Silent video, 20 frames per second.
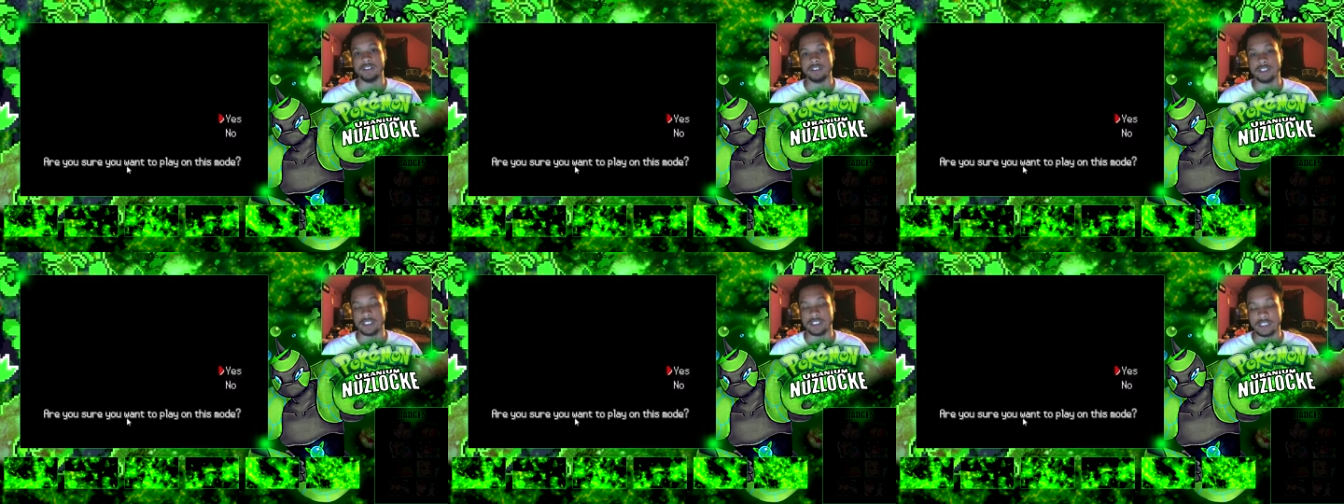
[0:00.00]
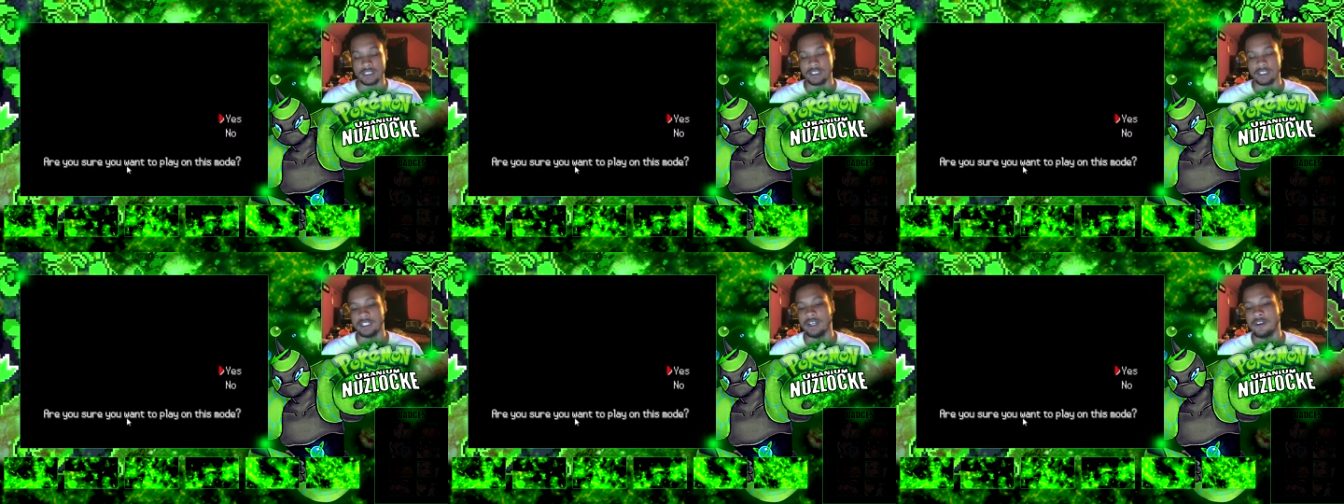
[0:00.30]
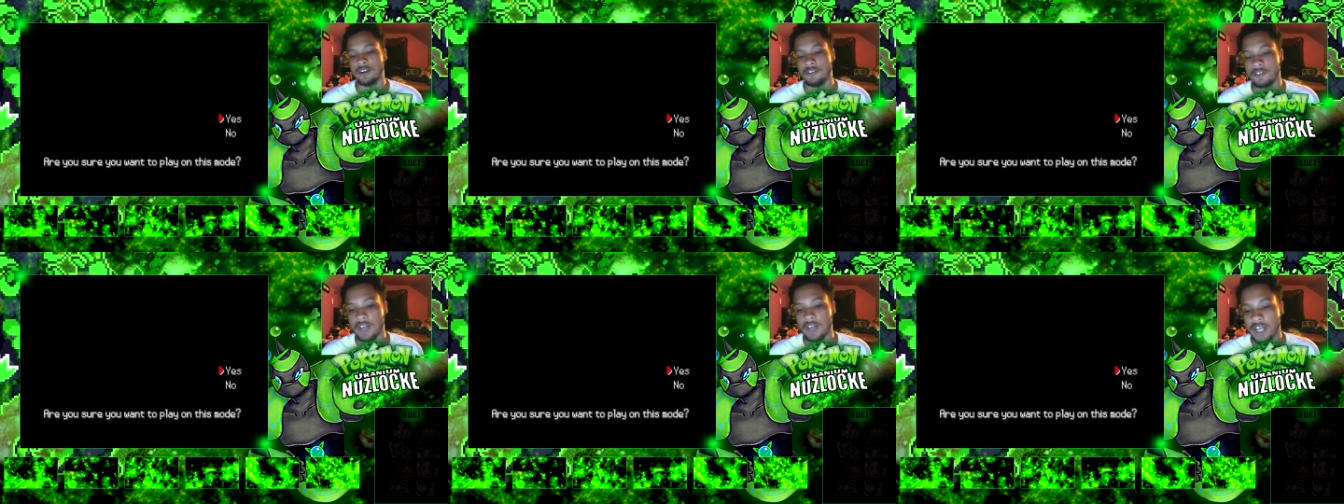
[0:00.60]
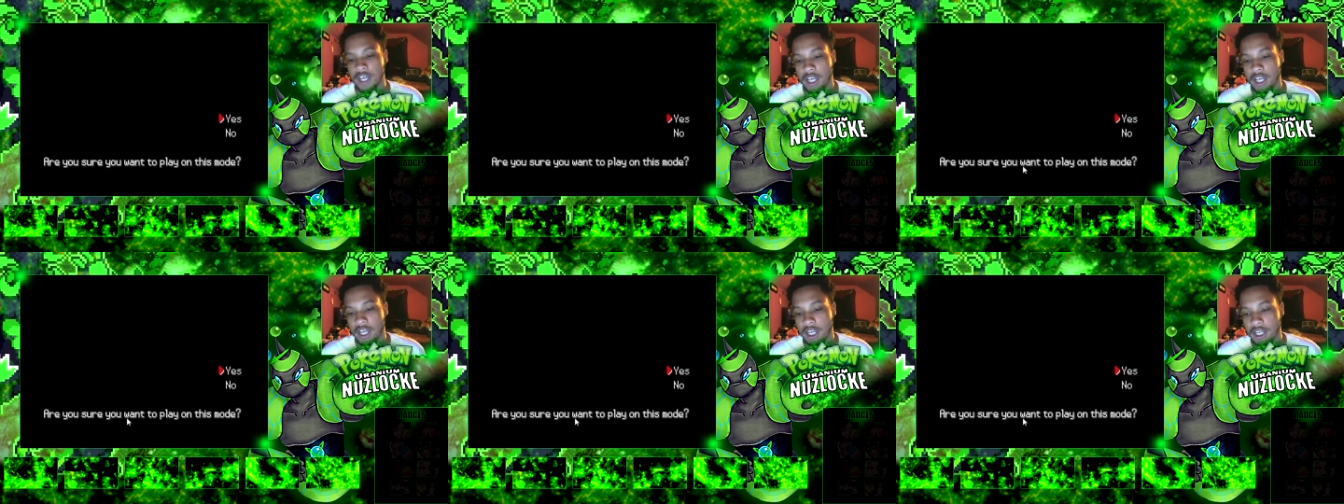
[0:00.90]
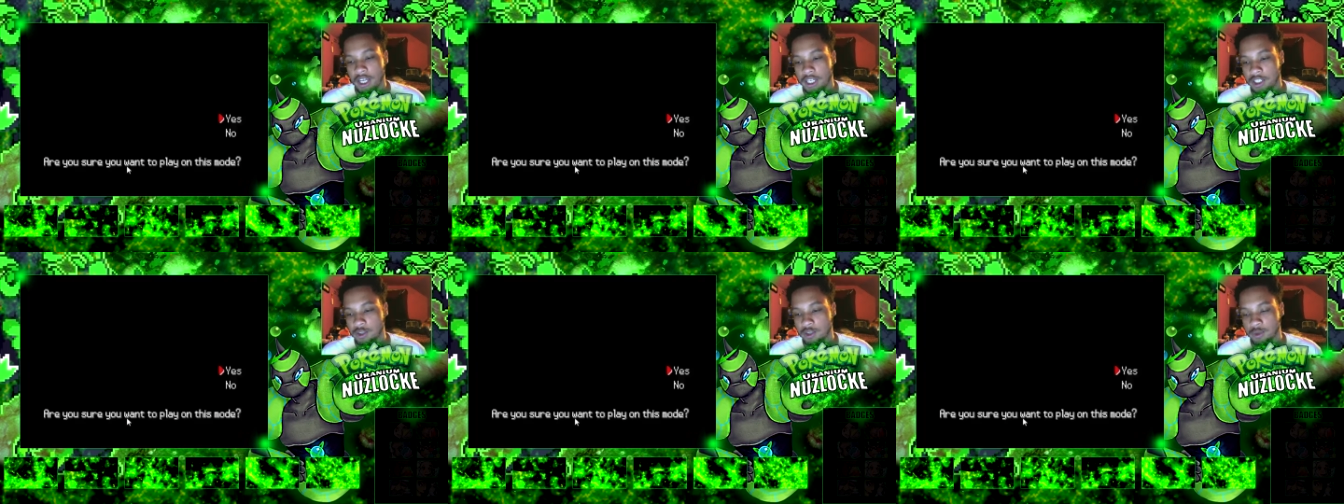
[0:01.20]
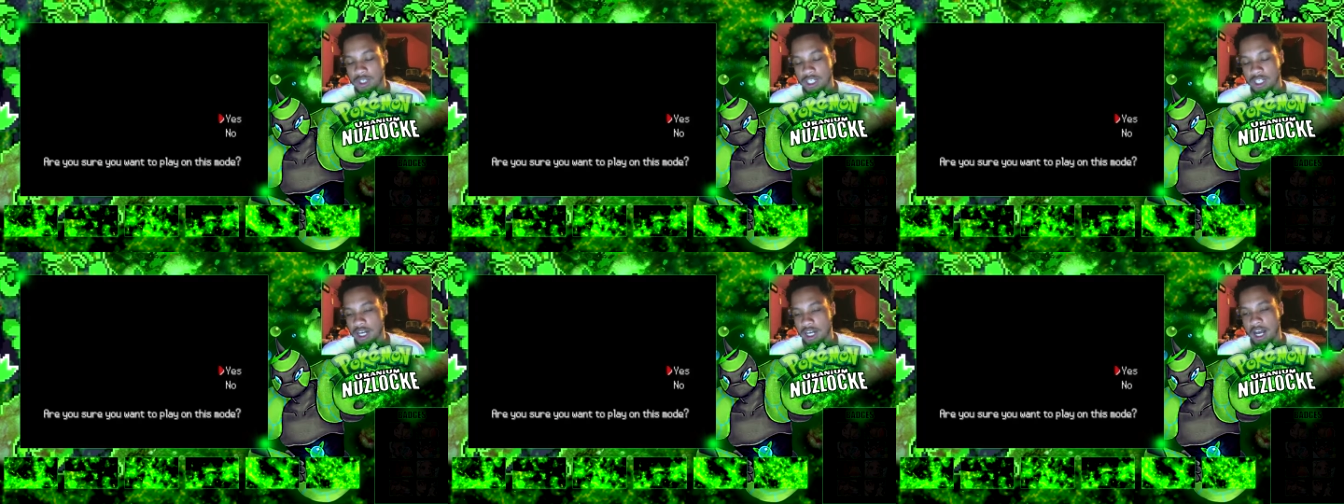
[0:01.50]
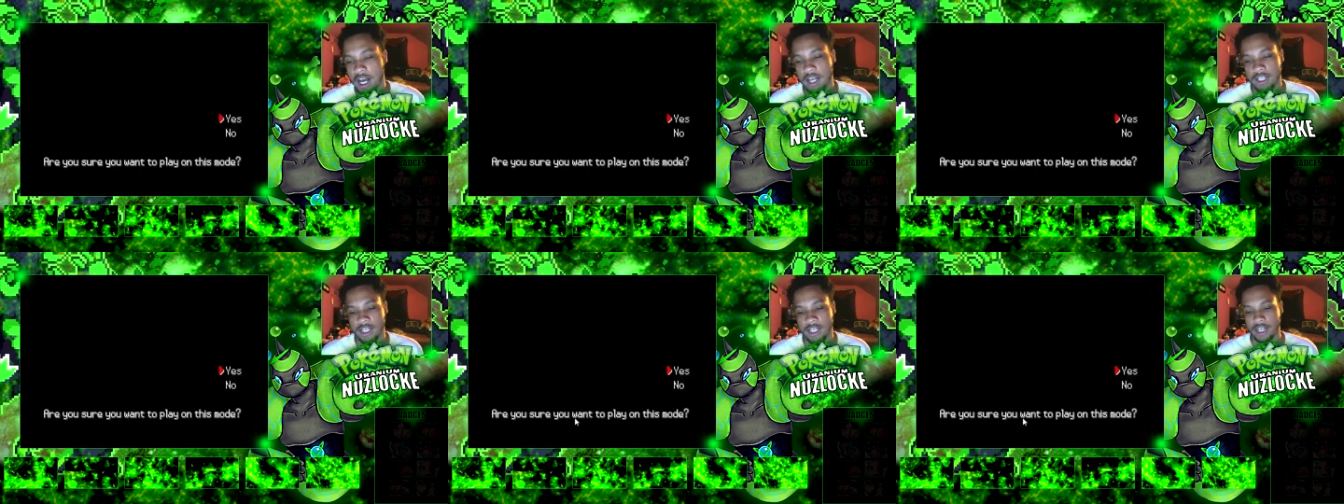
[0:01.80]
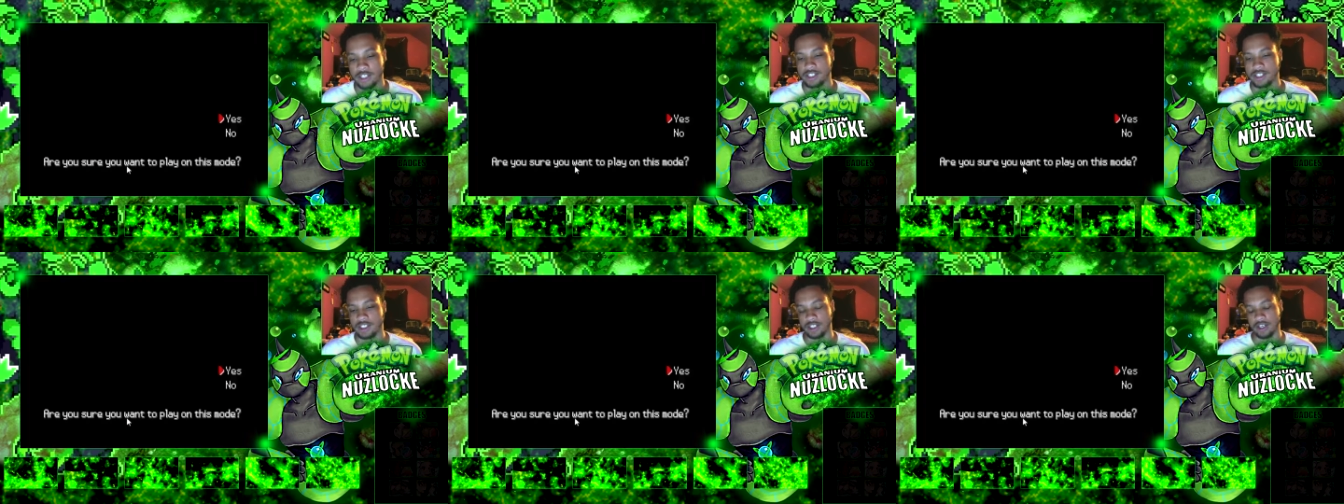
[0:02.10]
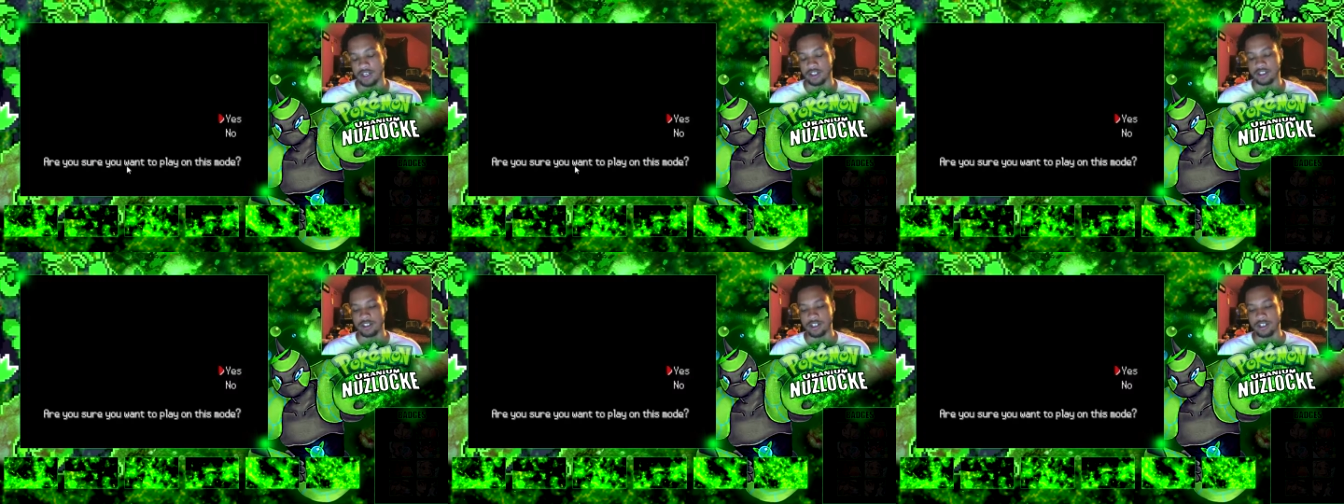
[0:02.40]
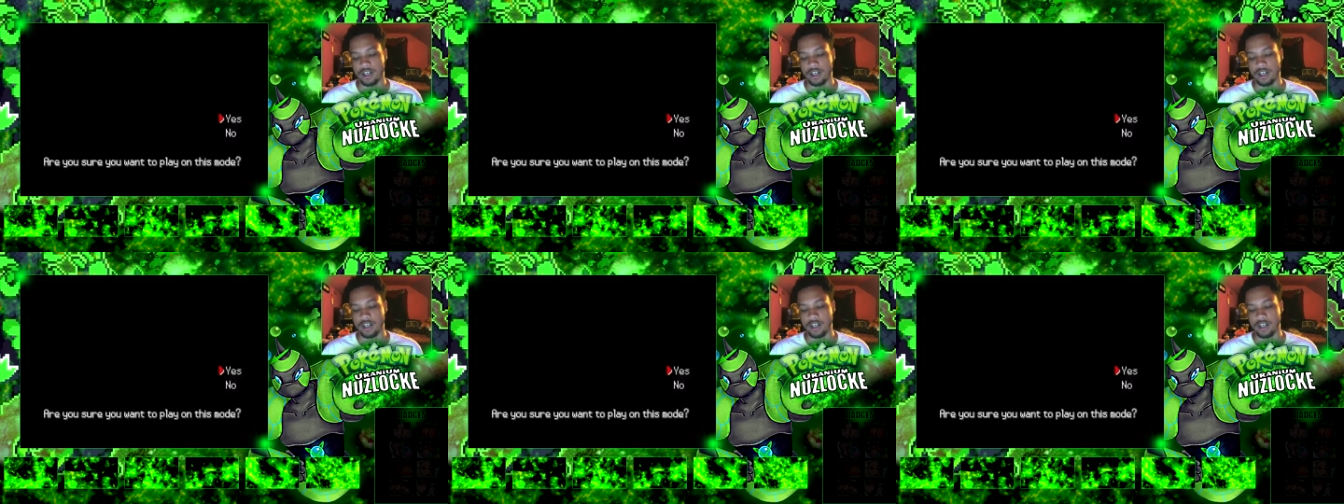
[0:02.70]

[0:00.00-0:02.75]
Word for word: itself, you cannot catch another.